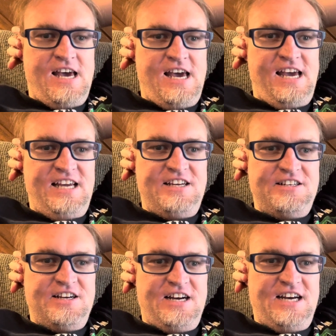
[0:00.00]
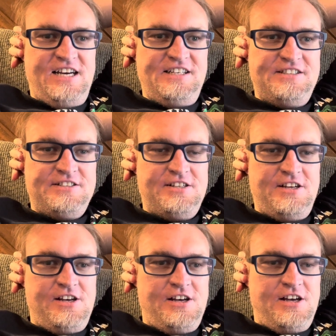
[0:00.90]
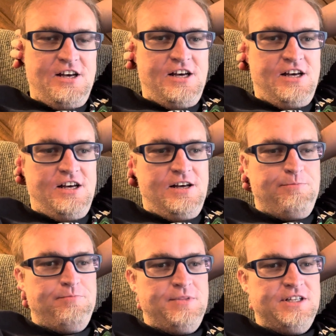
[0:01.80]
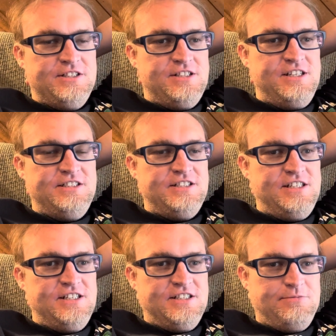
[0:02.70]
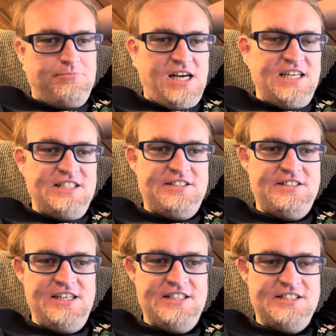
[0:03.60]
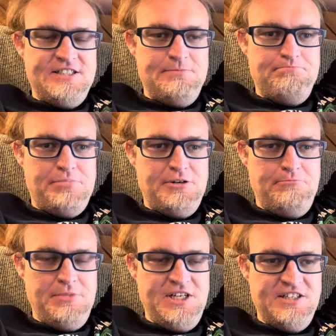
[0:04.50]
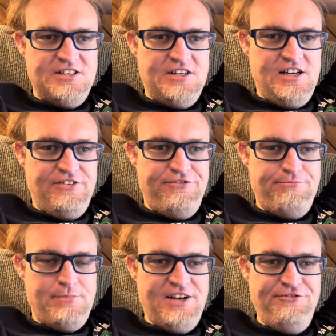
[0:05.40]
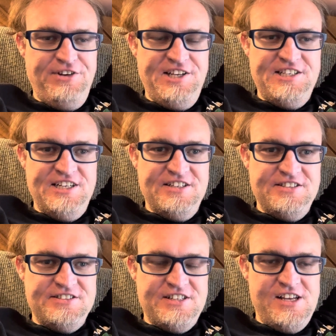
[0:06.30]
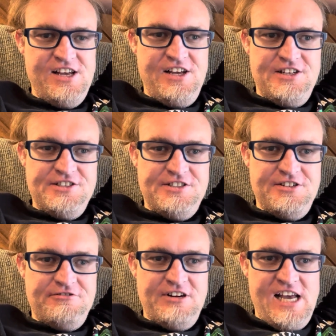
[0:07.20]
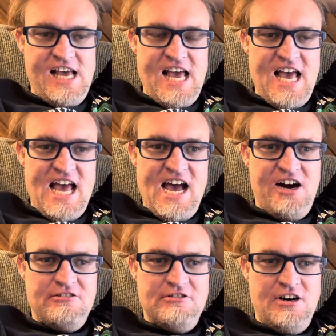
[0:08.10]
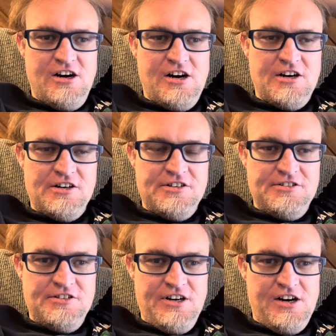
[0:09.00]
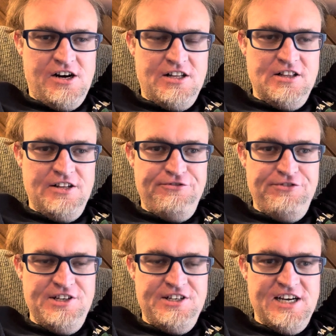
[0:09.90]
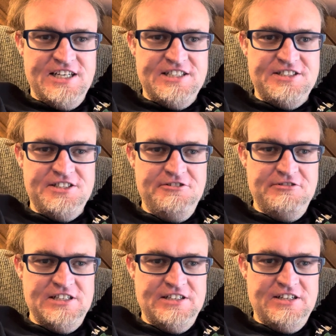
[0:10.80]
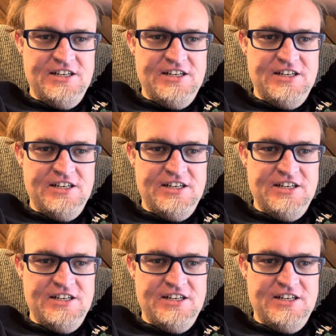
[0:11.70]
Hey, you guys. Um, this is my season premiere of my videos. So, how are all of you guys doing?